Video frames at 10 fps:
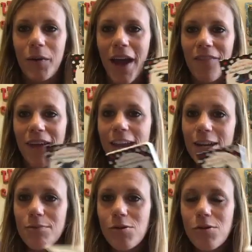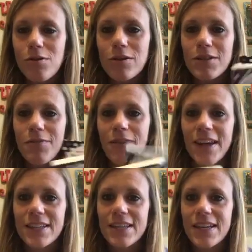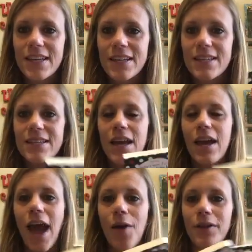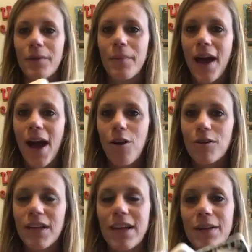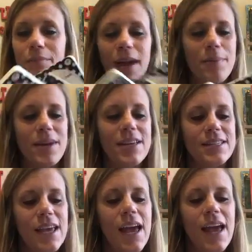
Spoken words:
We have animals, faces, out and about, and babies,